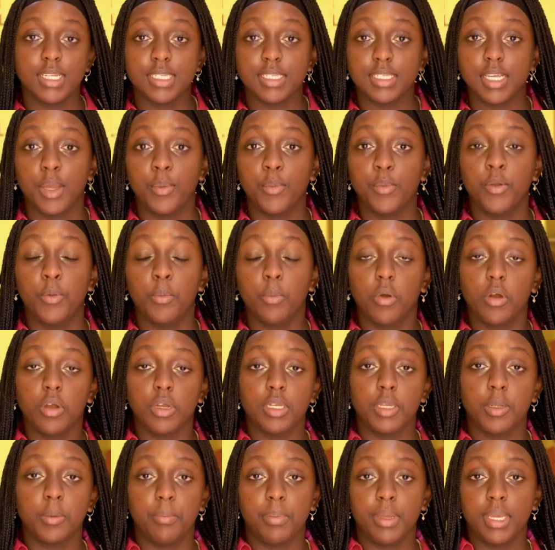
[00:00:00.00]
this Simon mock
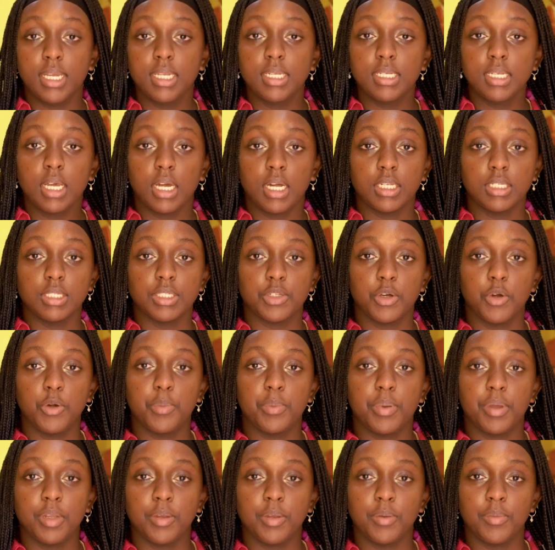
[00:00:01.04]
debate has
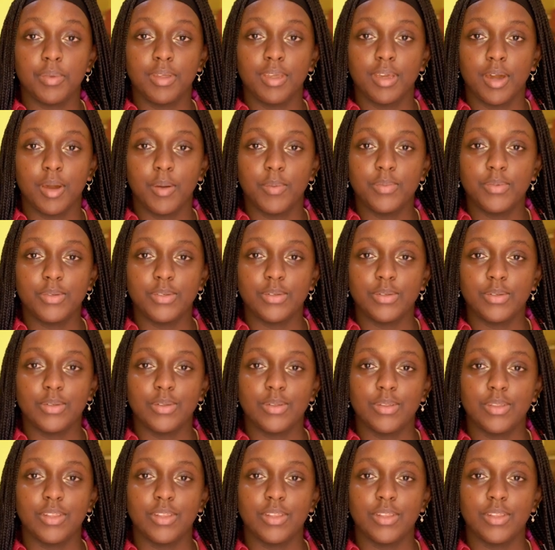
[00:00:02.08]
opened me up to